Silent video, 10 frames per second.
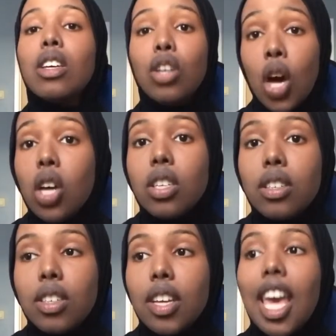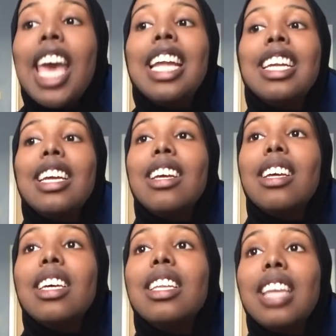God, and
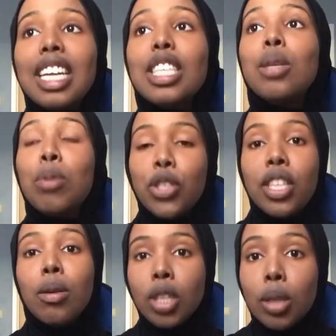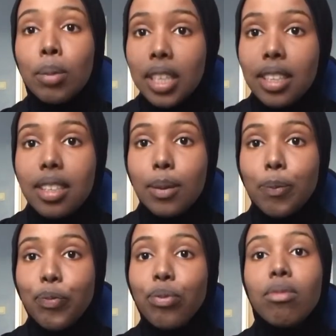that's the person I'm gonna please.
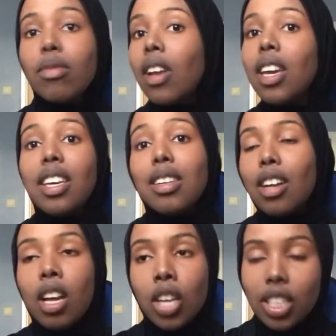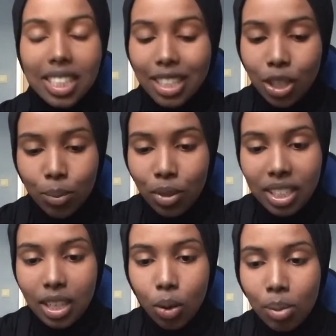Allah doesn't
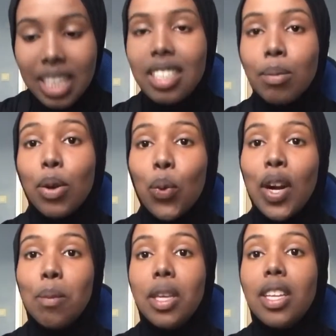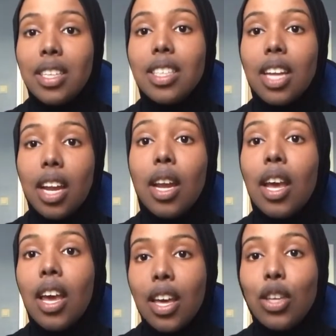need our pleasing, but what I mean is that,
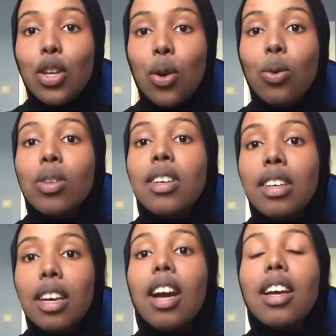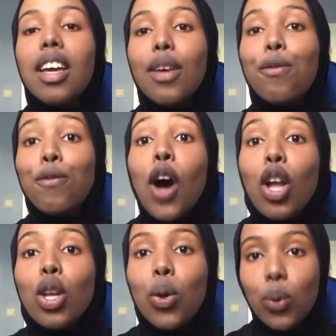you know, if
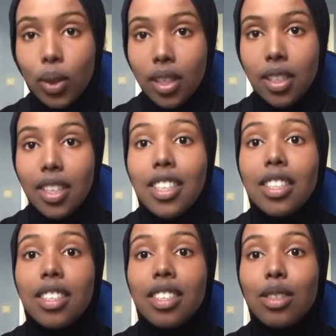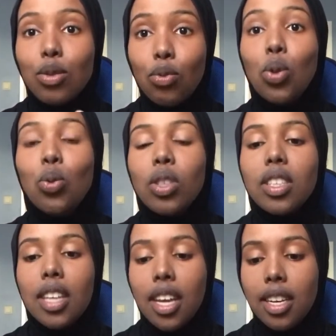follow His
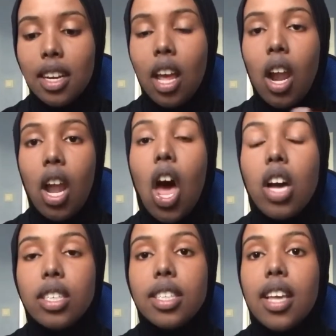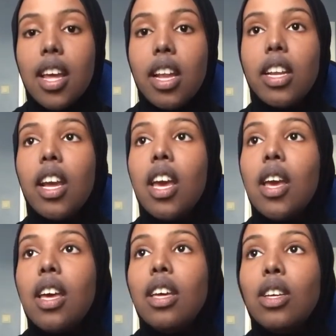rules and laws and,
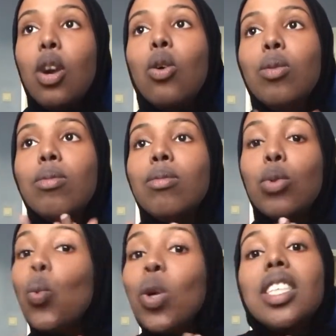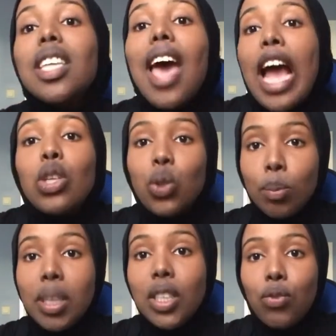you know, what's actually
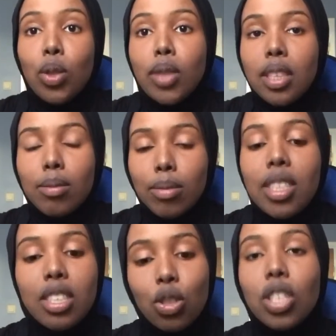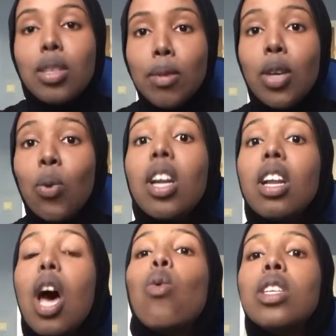best for me. Because trust me, what
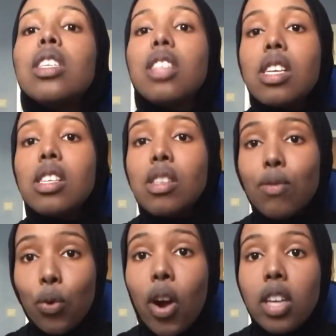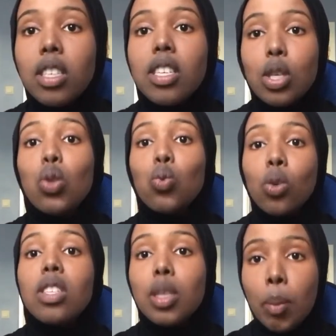Allah wants us for us is
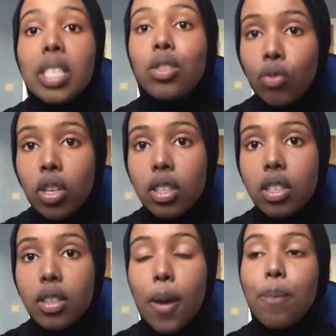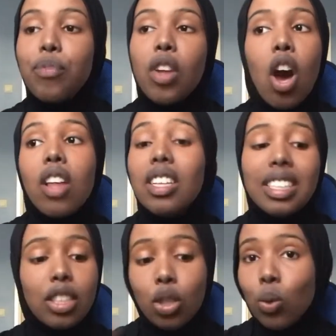what's the best for us. All
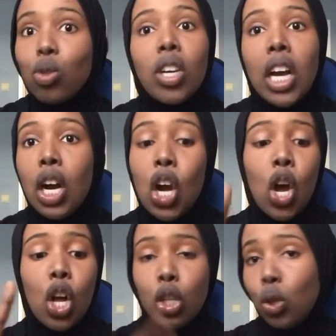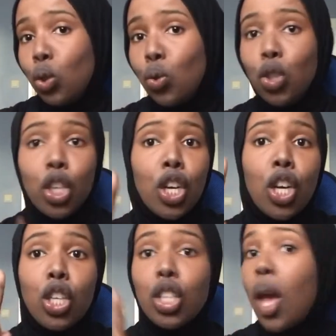these don't drink alcohol, don't do
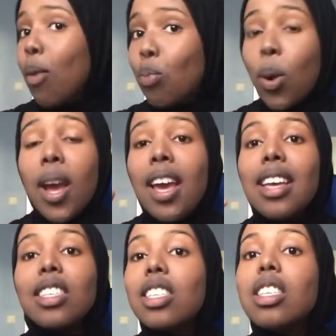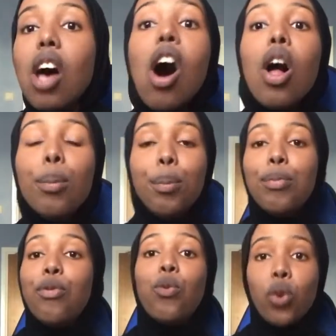drugs, pray, it's all
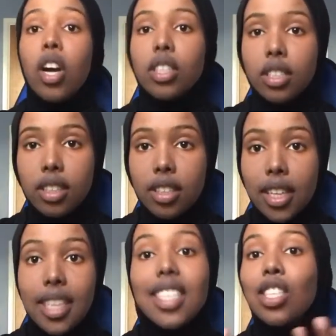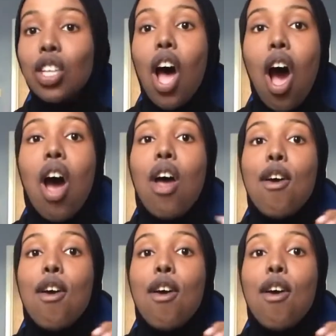for us. It's not